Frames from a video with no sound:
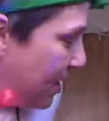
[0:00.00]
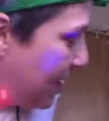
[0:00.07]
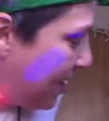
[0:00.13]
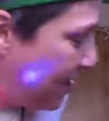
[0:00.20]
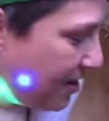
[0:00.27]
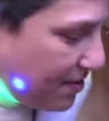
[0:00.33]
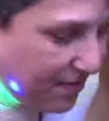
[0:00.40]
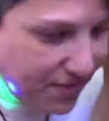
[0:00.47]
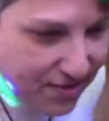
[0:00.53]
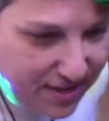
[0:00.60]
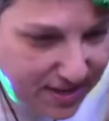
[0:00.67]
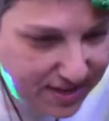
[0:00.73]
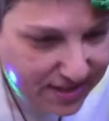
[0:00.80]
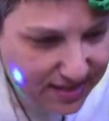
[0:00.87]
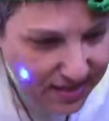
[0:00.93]
Hey, if you
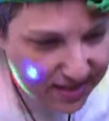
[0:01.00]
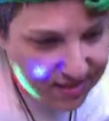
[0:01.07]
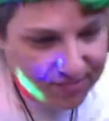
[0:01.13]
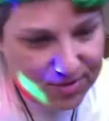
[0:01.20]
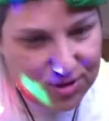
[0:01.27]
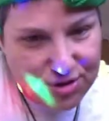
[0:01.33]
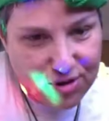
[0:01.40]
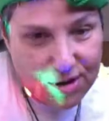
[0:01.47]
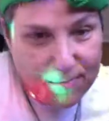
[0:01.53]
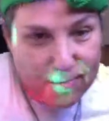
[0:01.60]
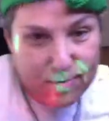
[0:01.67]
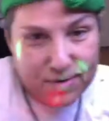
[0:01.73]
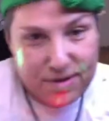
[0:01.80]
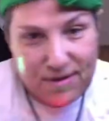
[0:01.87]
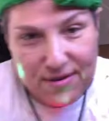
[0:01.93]
got like
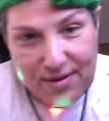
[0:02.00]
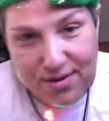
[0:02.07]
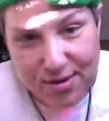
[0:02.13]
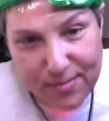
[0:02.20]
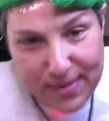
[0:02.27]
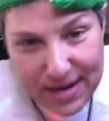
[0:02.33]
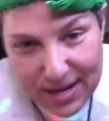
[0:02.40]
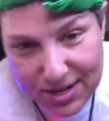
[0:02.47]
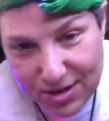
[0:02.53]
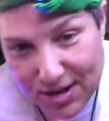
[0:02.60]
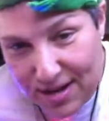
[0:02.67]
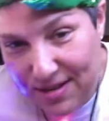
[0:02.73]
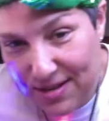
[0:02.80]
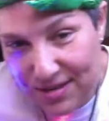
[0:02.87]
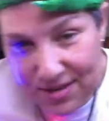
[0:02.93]
trouble in your lower back,
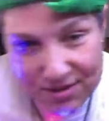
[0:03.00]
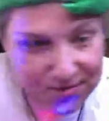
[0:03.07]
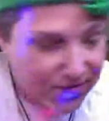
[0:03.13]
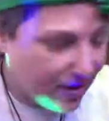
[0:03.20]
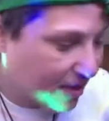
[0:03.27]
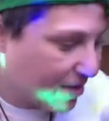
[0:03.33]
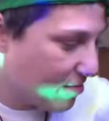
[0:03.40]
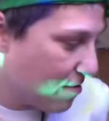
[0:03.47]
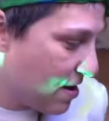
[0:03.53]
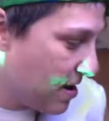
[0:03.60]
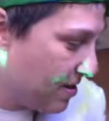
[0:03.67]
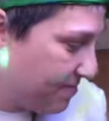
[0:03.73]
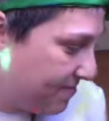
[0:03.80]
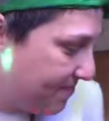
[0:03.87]
try this. It's freaking rad.